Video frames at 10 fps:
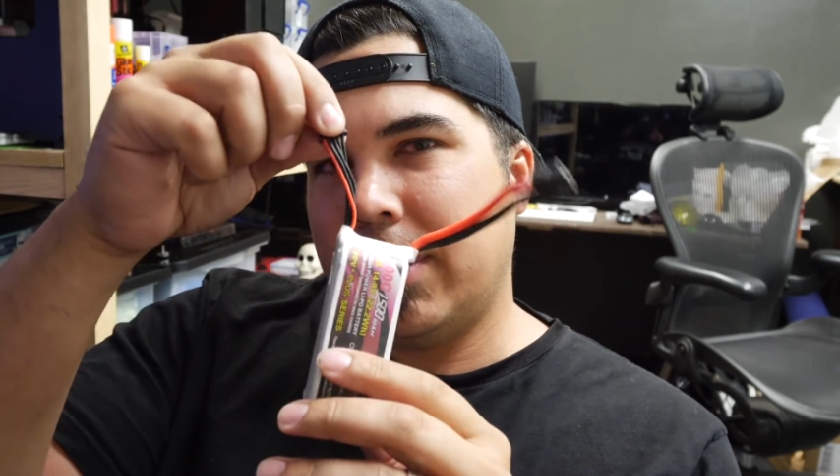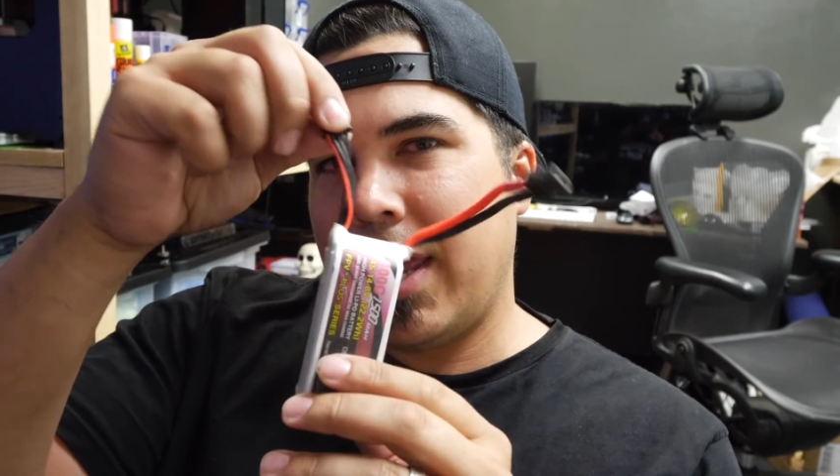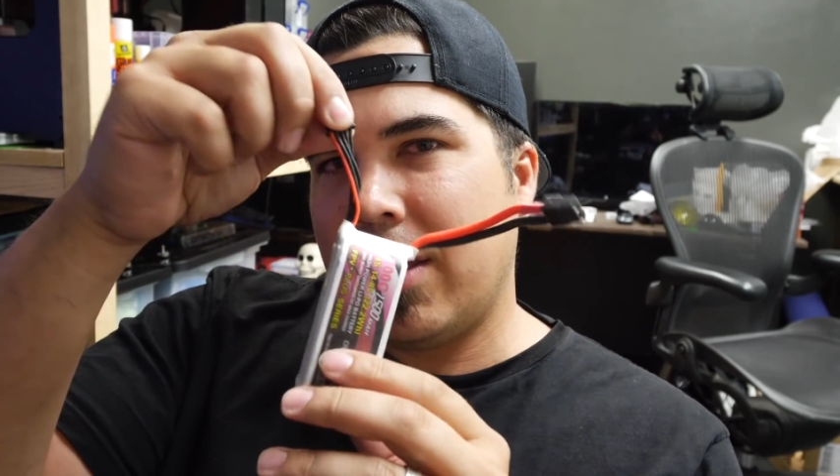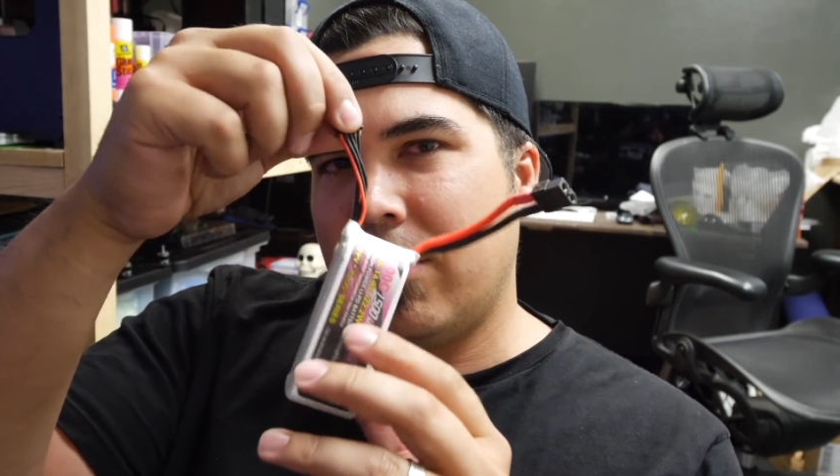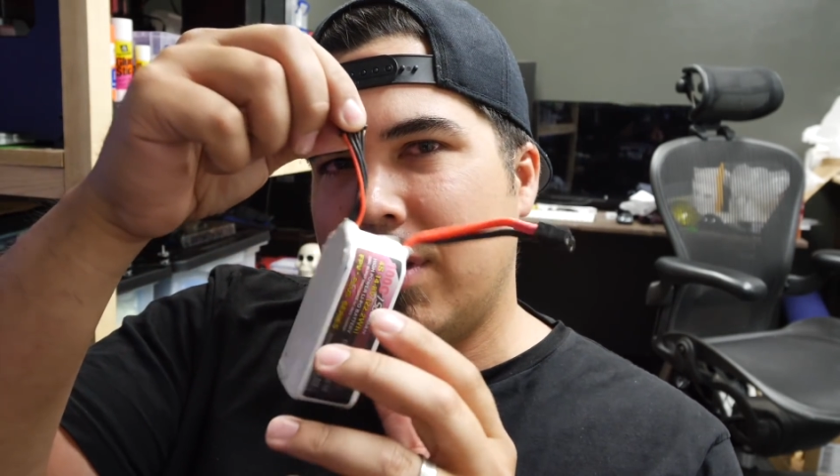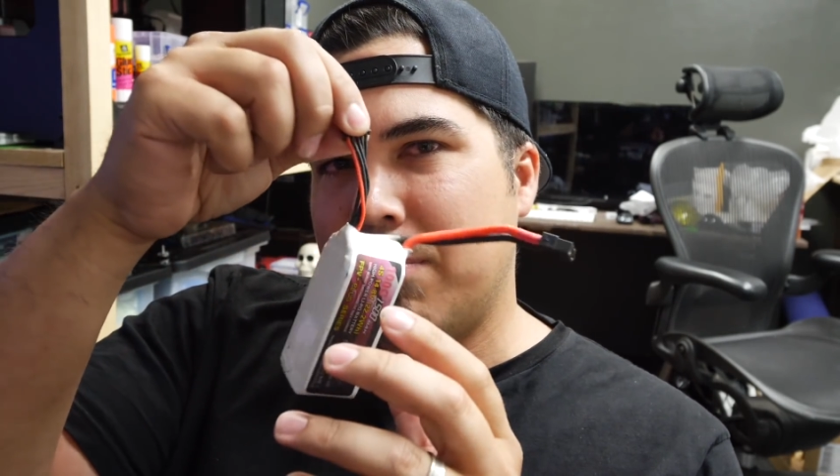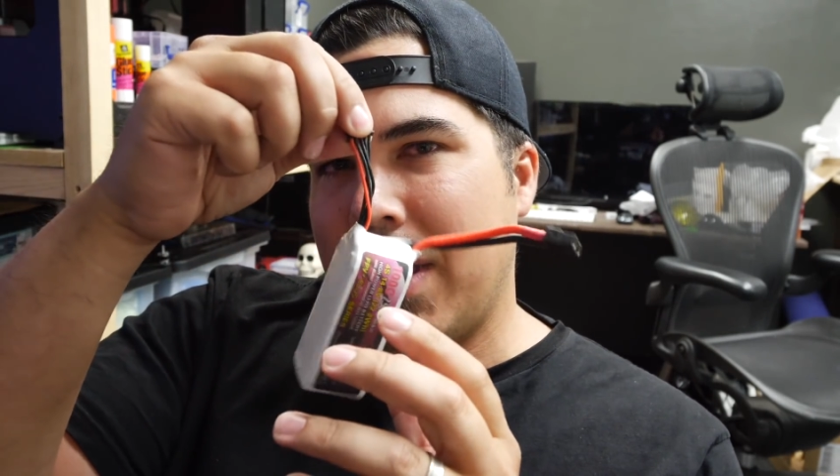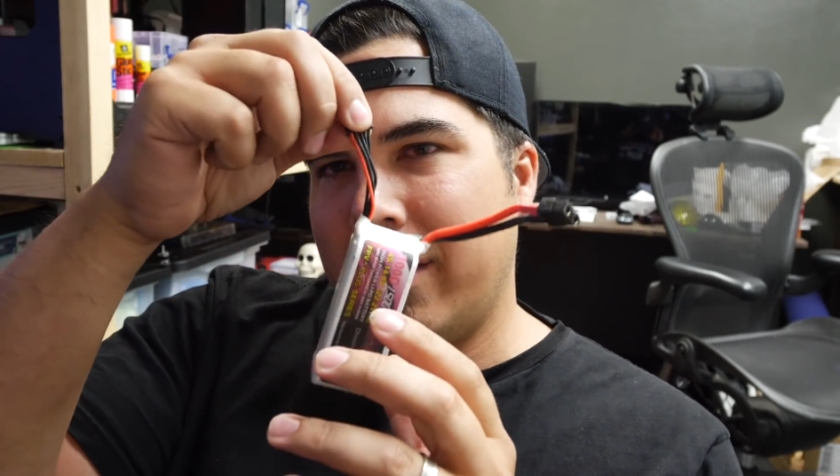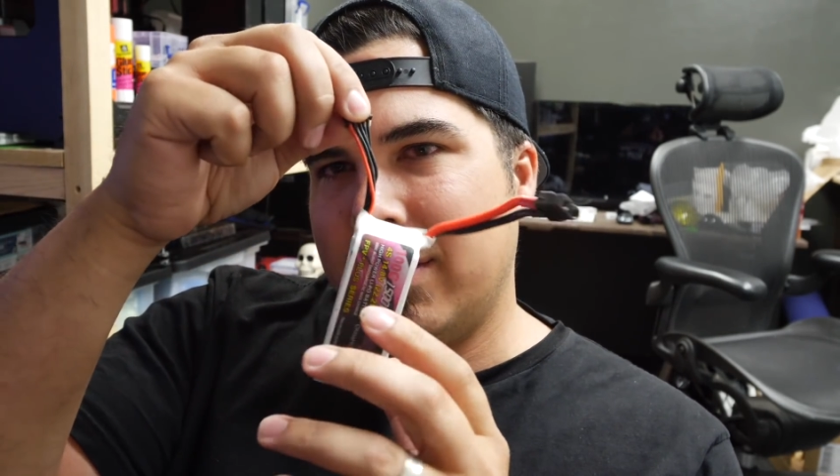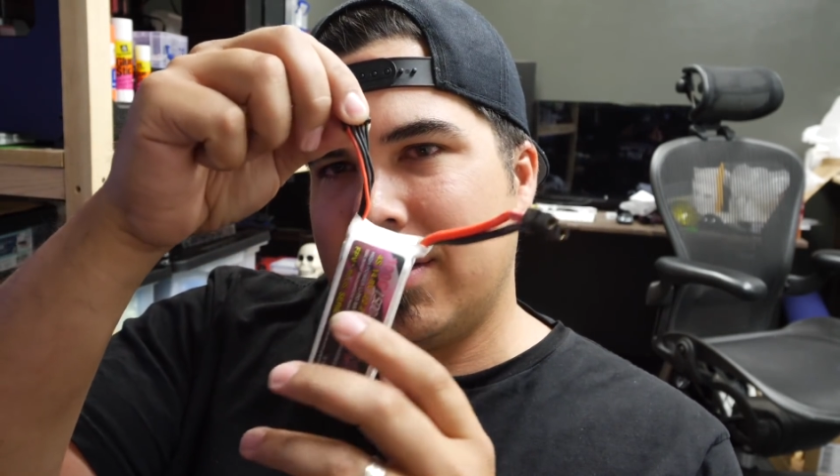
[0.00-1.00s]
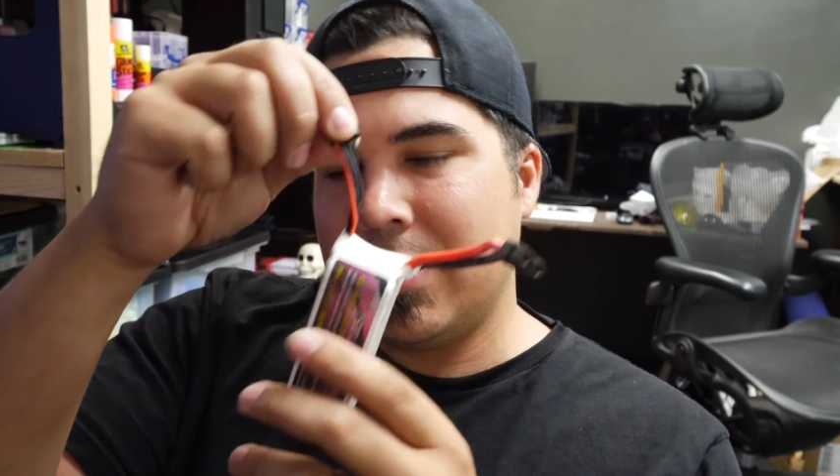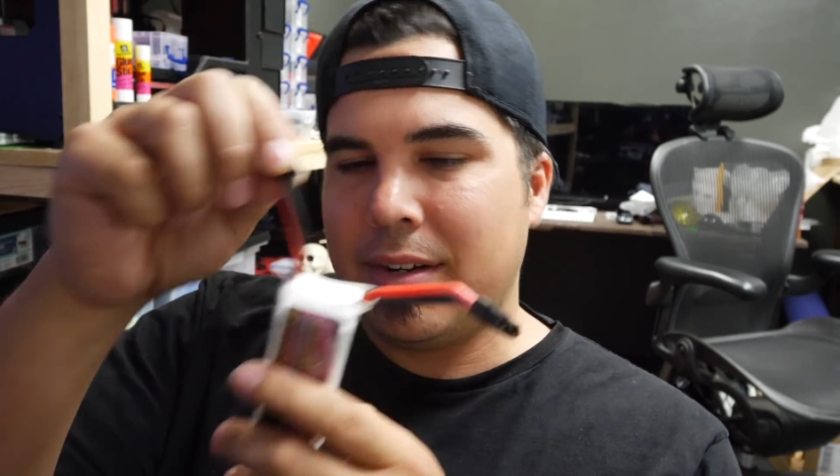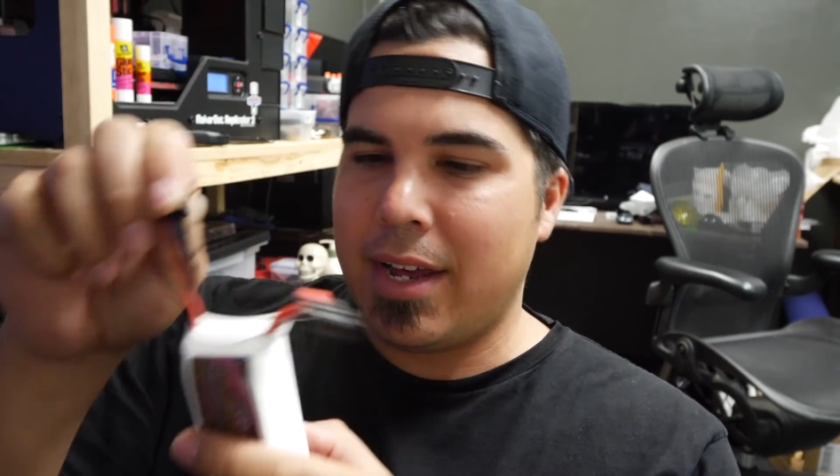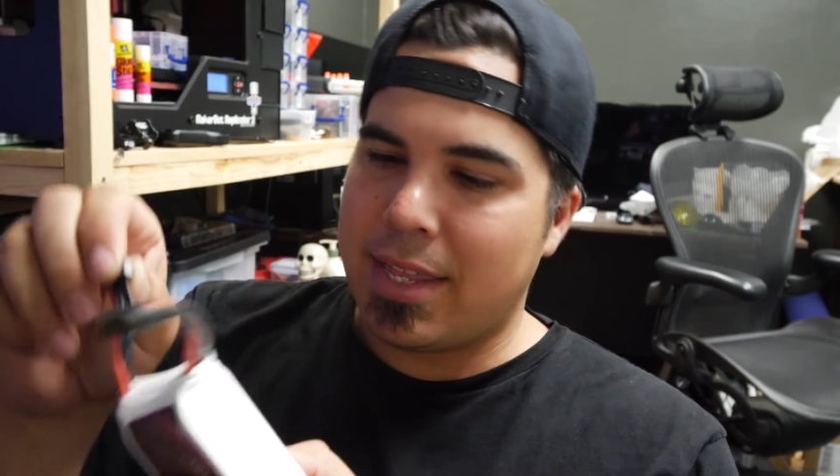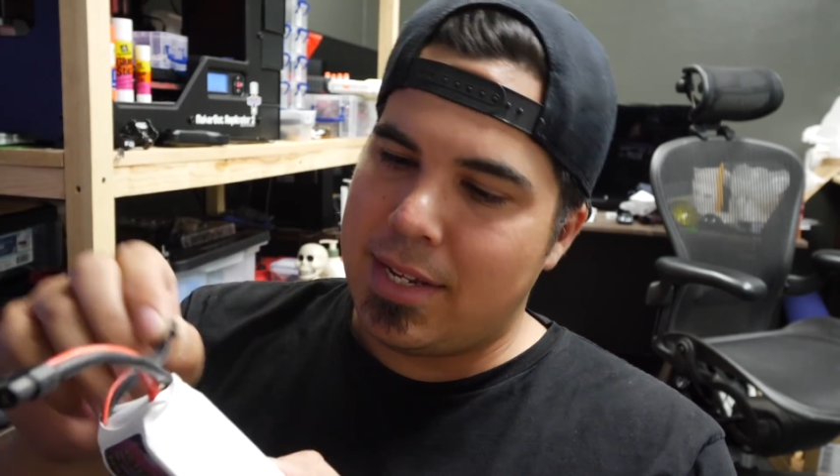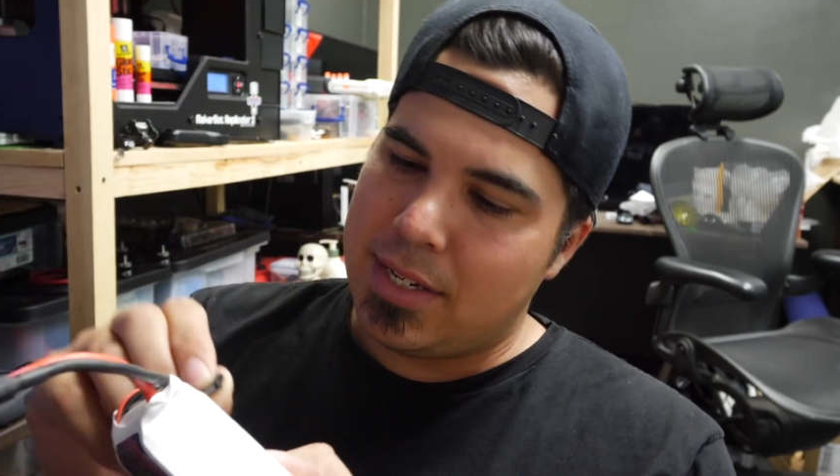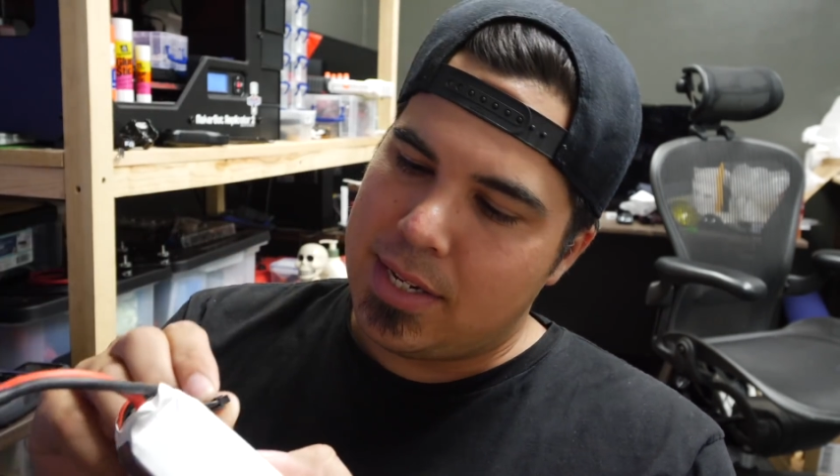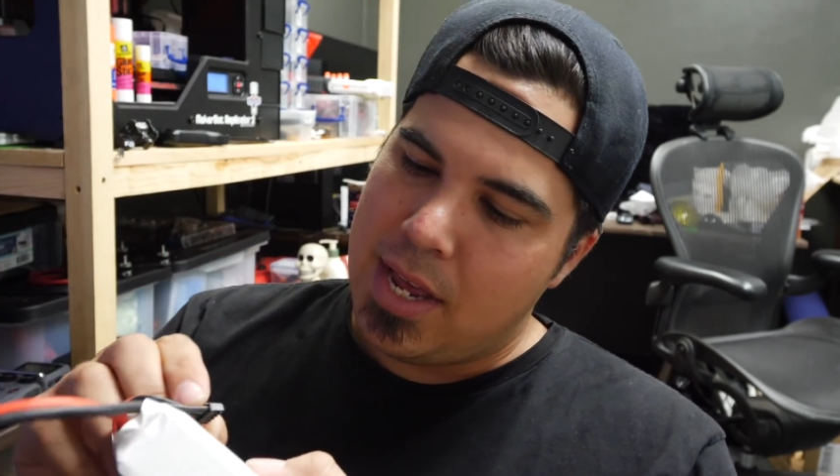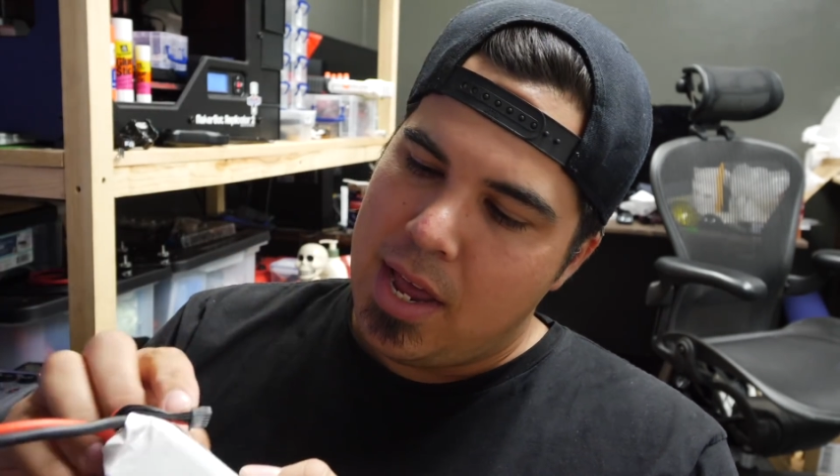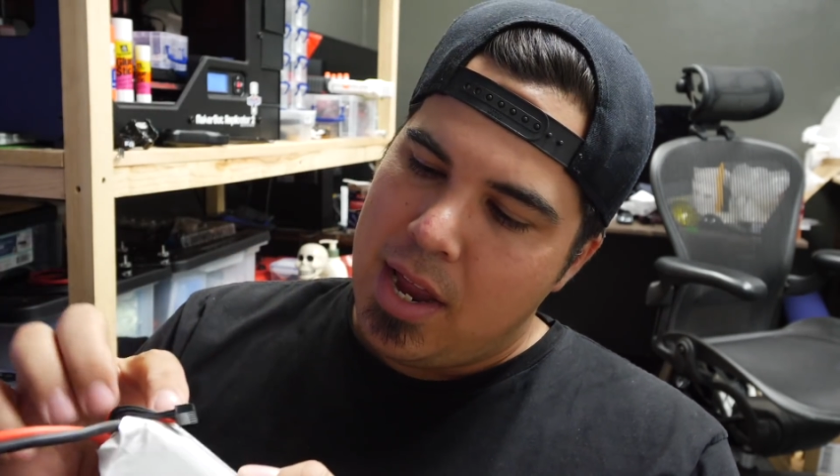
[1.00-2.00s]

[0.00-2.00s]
dangly balance lead like this